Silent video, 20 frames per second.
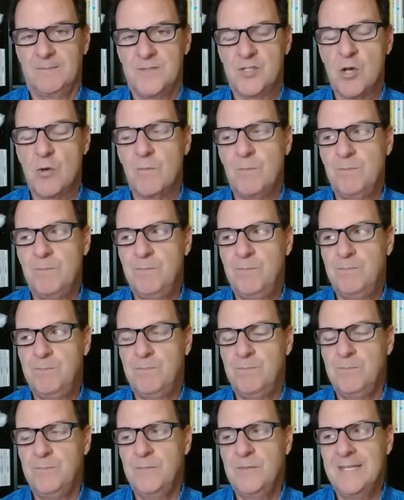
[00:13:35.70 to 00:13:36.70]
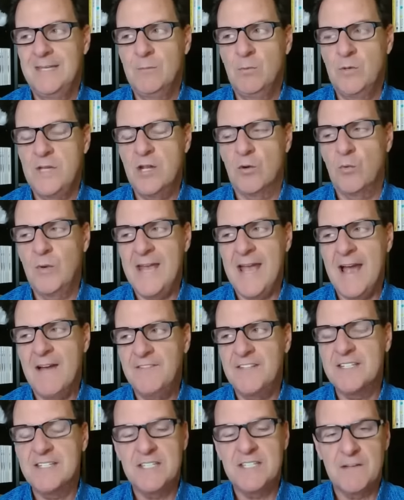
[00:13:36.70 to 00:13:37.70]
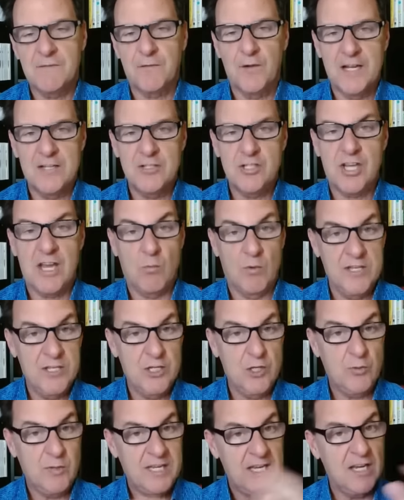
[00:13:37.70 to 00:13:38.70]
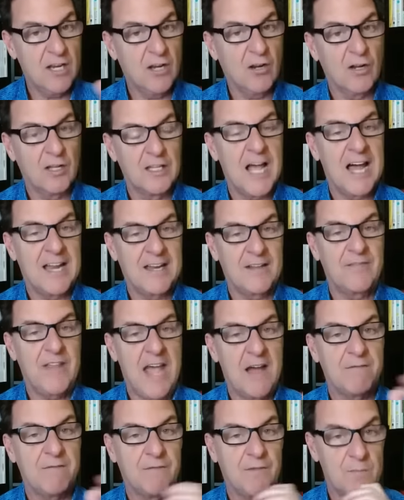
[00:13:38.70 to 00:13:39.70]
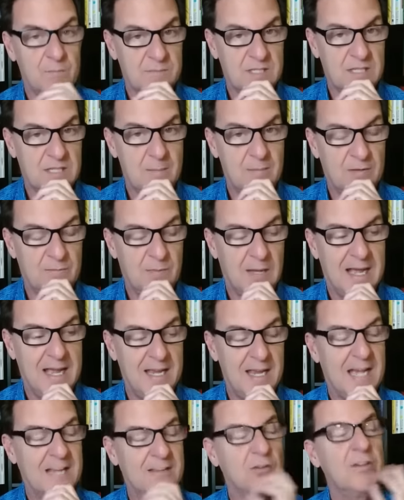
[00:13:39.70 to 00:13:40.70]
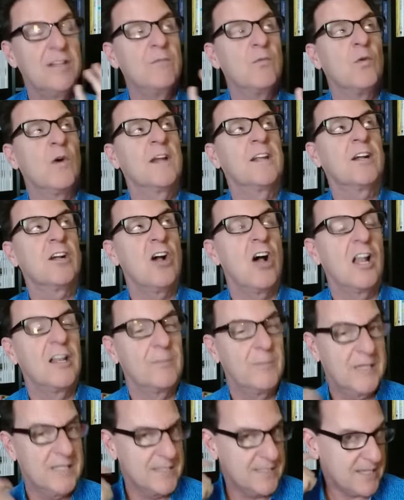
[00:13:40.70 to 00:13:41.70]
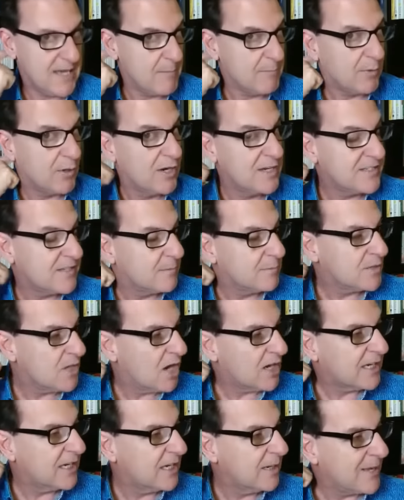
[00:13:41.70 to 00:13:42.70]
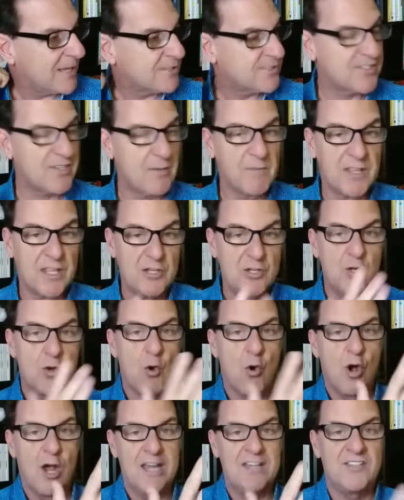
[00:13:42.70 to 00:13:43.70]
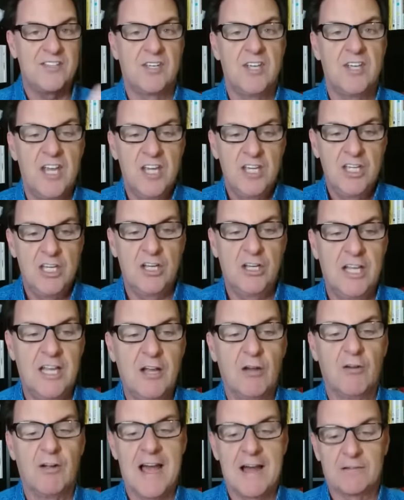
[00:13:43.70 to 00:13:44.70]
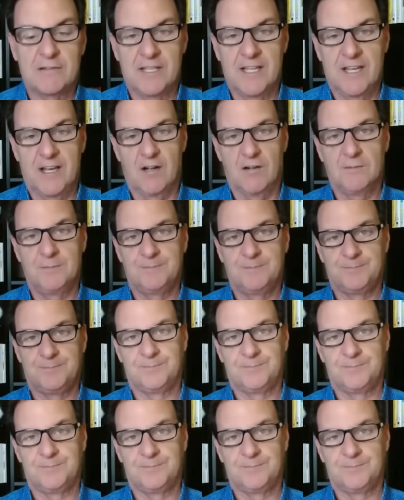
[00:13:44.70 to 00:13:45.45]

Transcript: So, you know, we have to differentiate. When you hear a lot of that from some of my, I don't even want to call them contemporaries. I'm talking about some of the noise you hear out there.